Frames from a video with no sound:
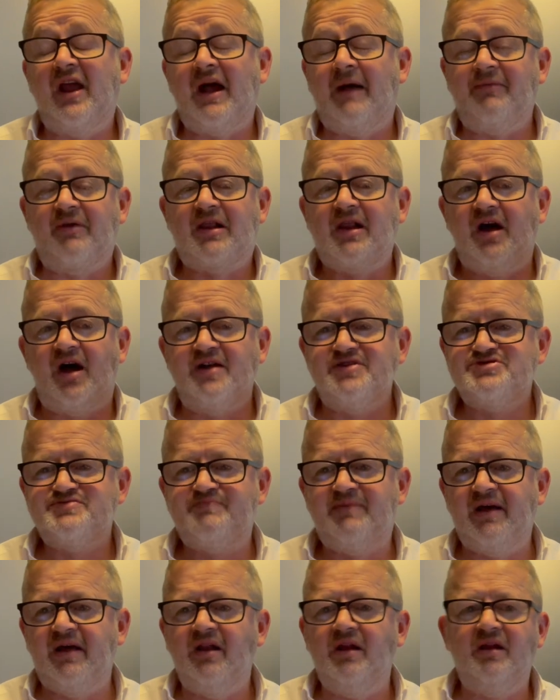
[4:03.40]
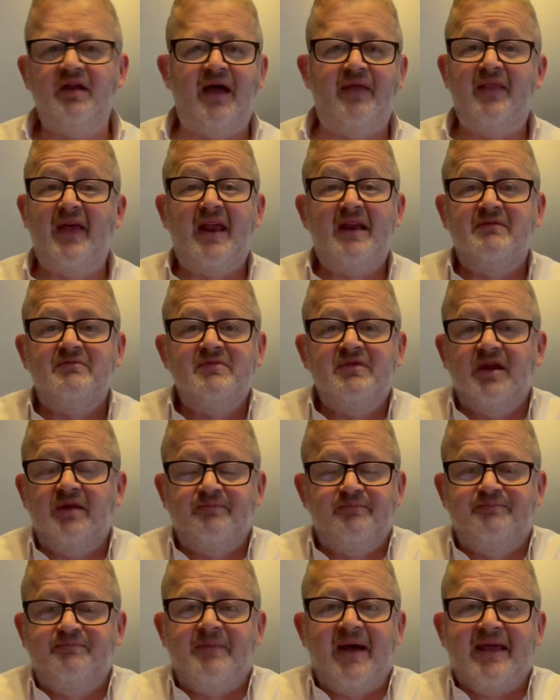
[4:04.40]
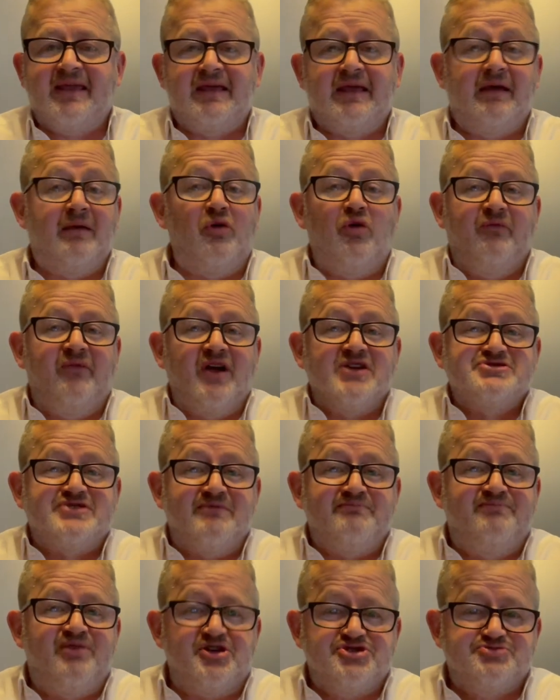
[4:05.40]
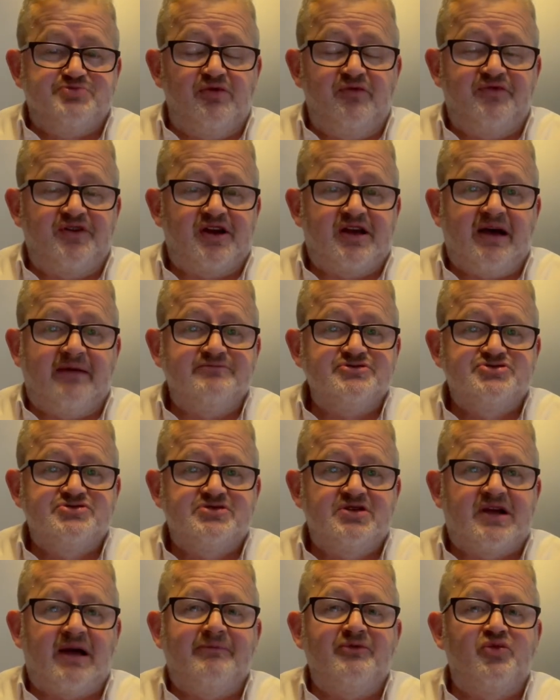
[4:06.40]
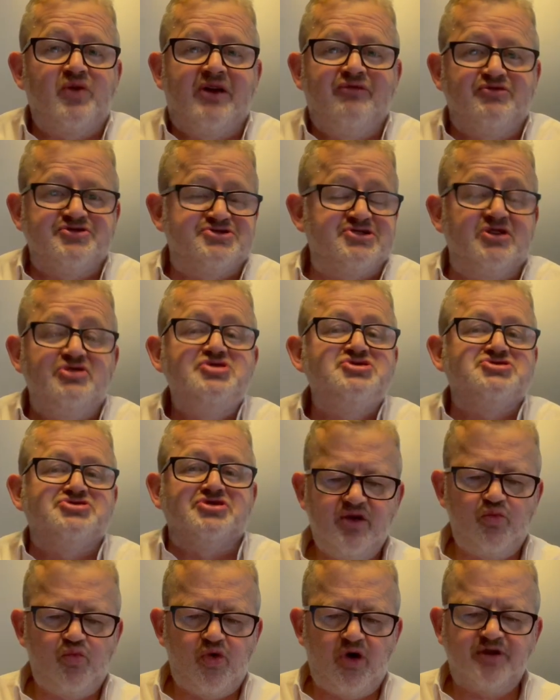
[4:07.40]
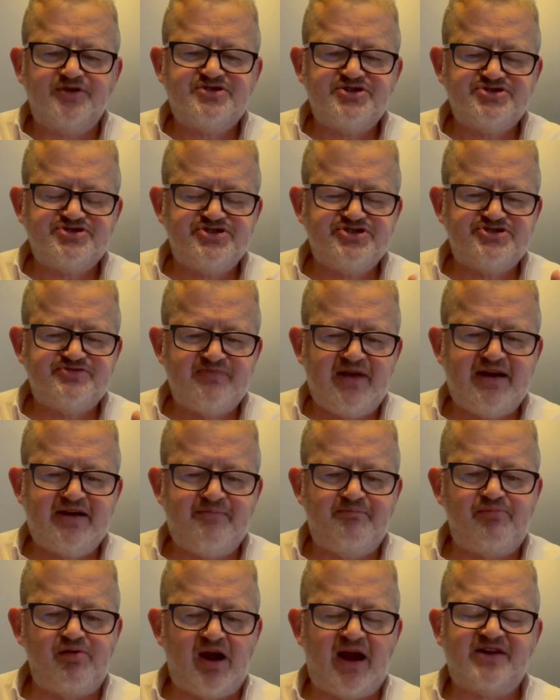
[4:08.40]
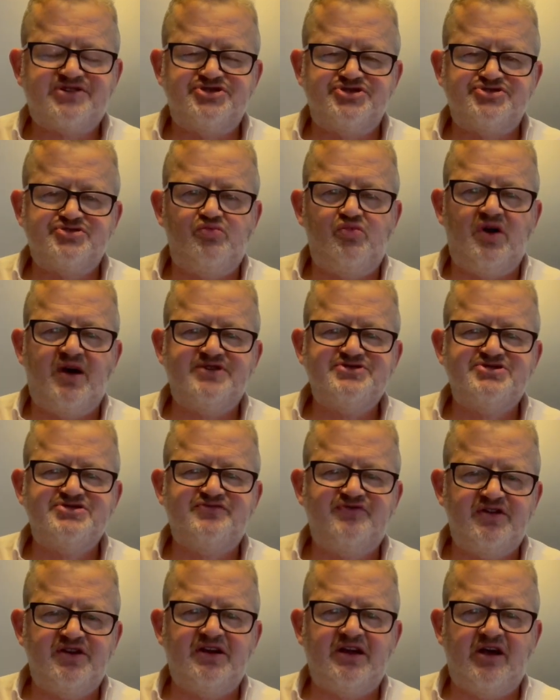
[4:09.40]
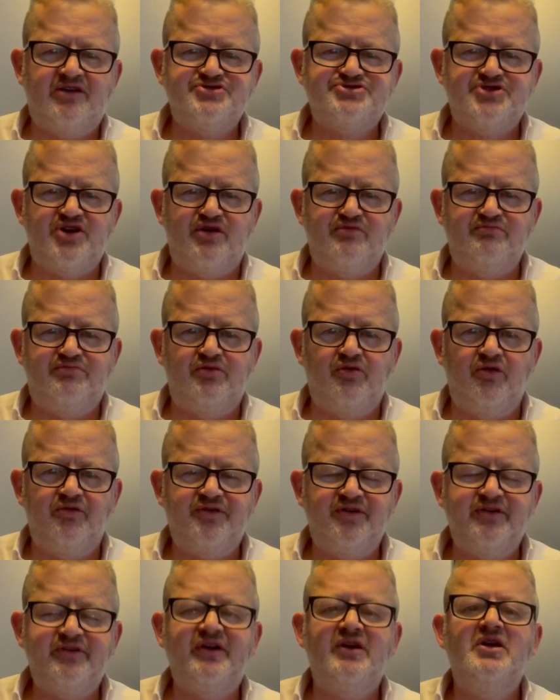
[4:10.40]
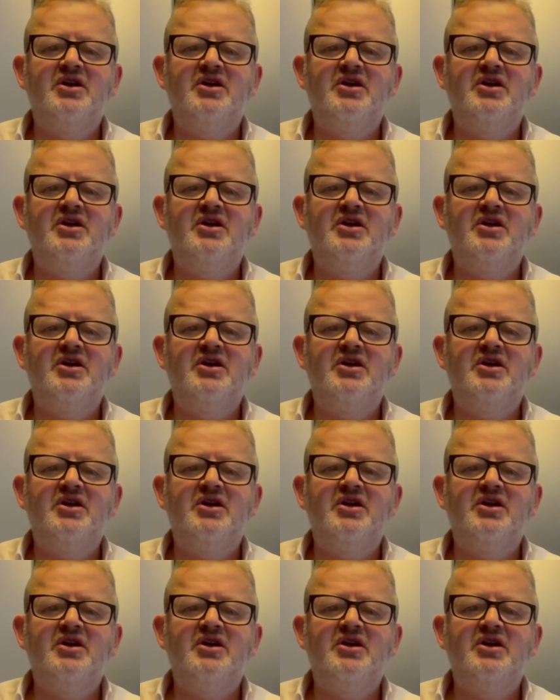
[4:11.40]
up the client's bill and then making it virtually impossible for to come to any resolution. What does this mean in practice, and why is this video so important?